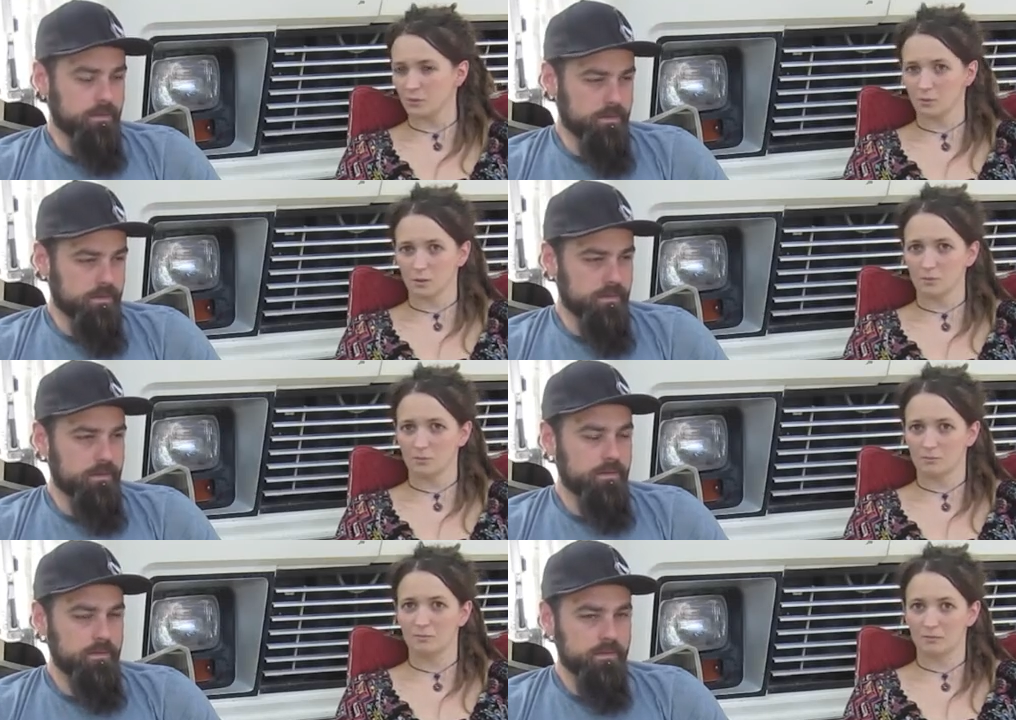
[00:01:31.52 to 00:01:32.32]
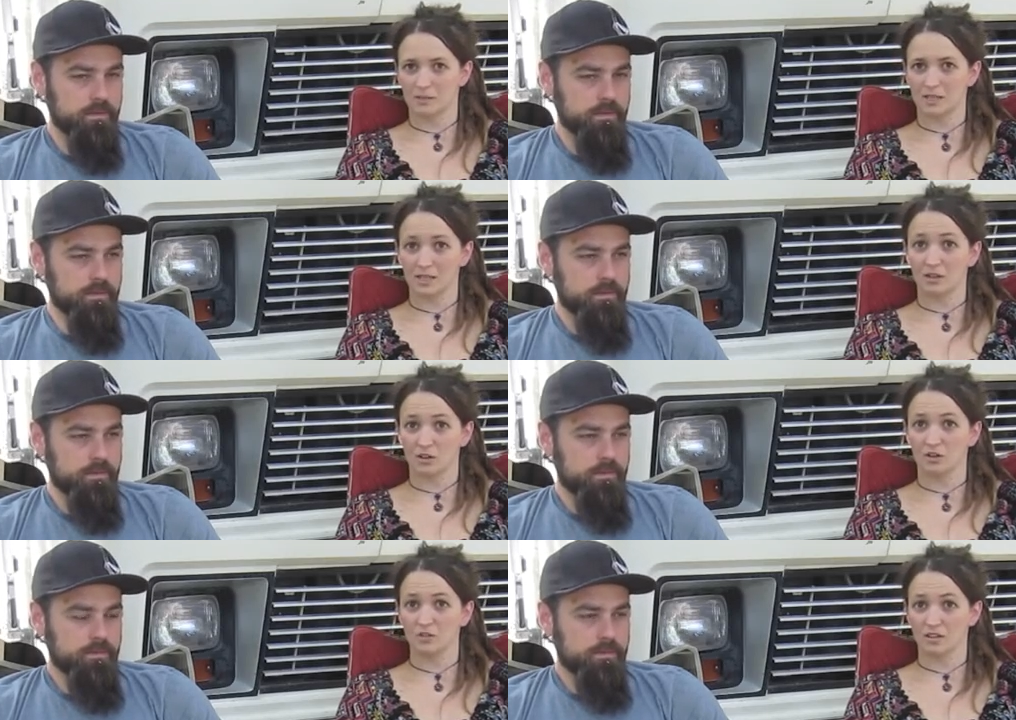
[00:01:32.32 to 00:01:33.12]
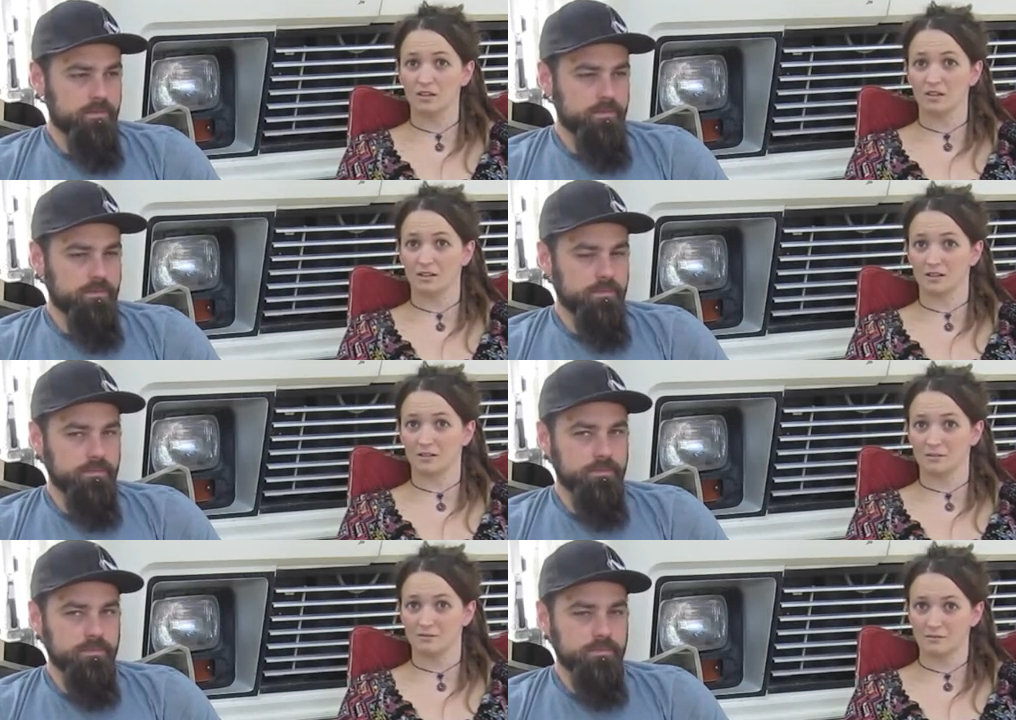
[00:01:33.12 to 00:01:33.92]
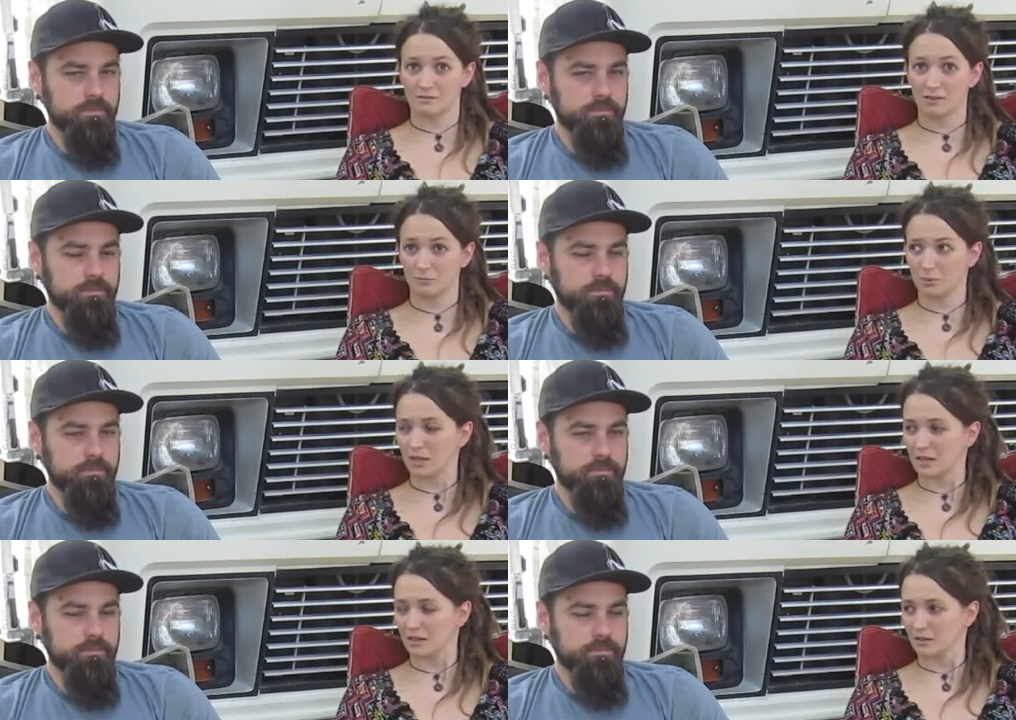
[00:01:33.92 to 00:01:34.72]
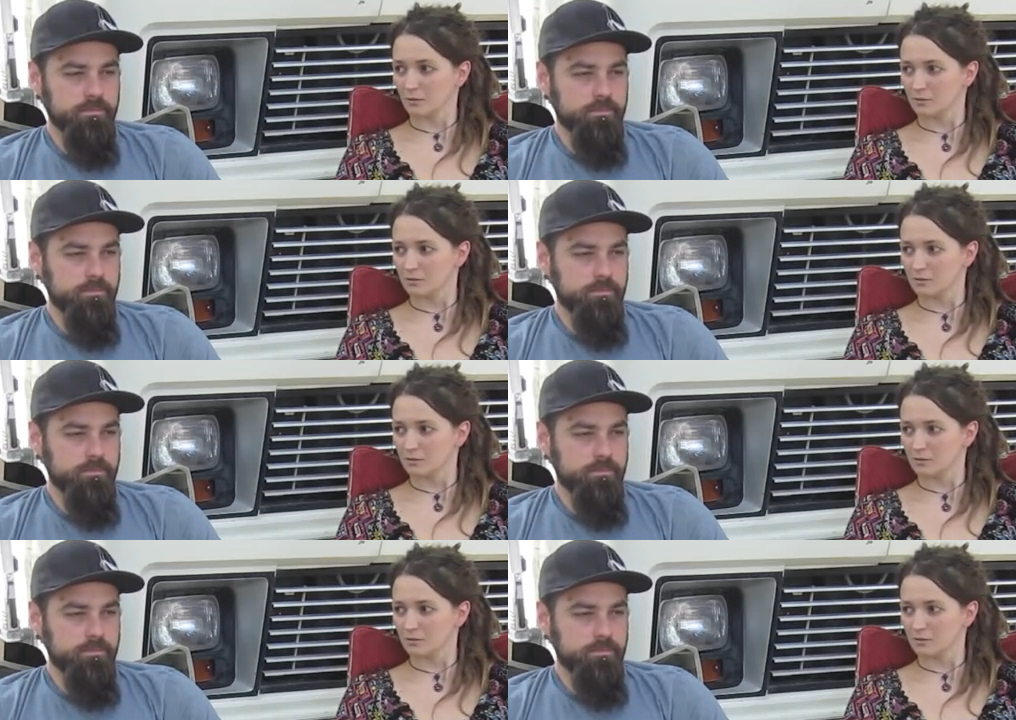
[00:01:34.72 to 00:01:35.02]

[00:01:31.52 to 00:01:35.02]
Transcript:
Speaker 1: we were getting an RV and planning